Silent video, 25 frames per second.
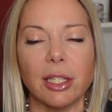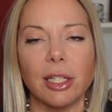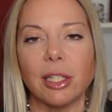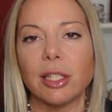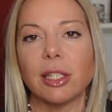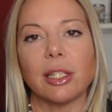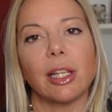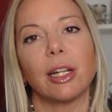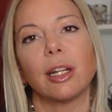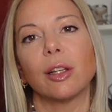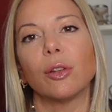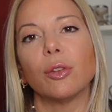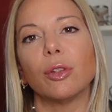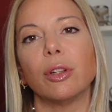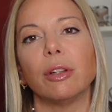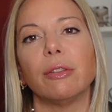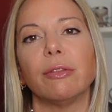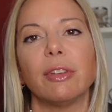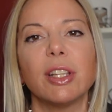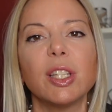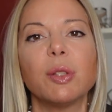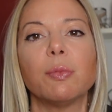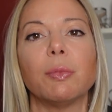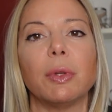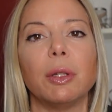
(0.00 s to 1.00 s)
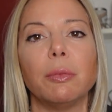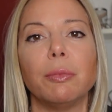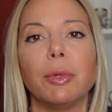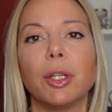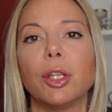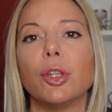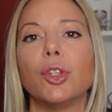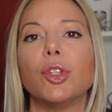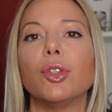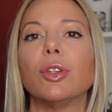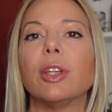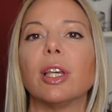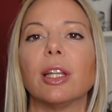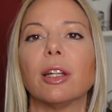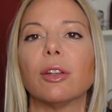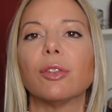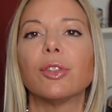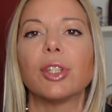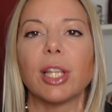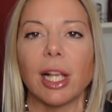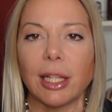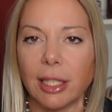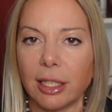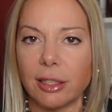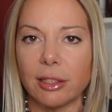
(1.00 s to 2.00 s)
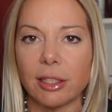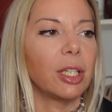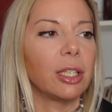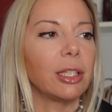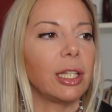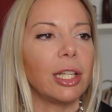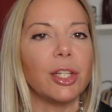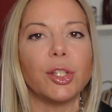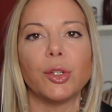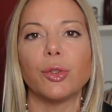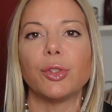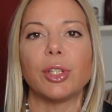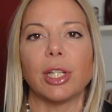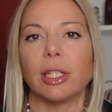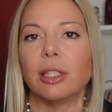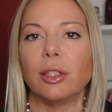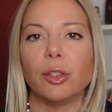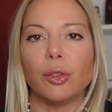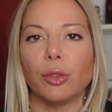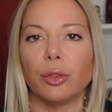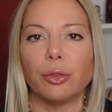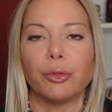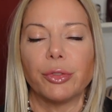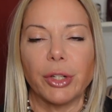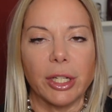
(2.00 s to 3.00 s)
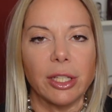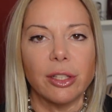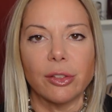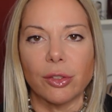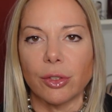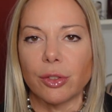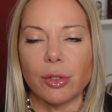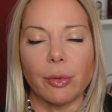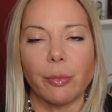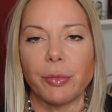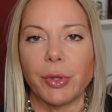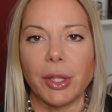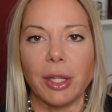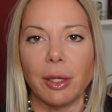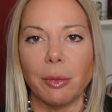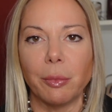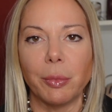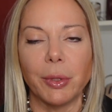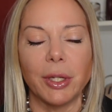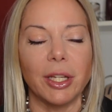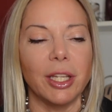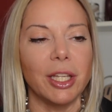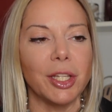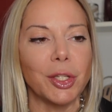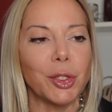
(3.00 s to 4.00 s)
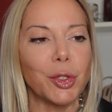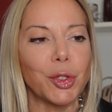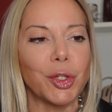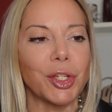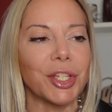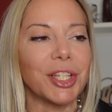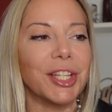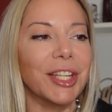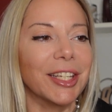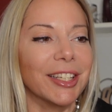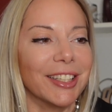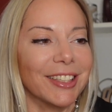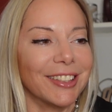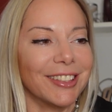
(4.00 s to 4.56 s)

it's not a good investment because you cannot sell it unless you sell it to your friends or something. But it's just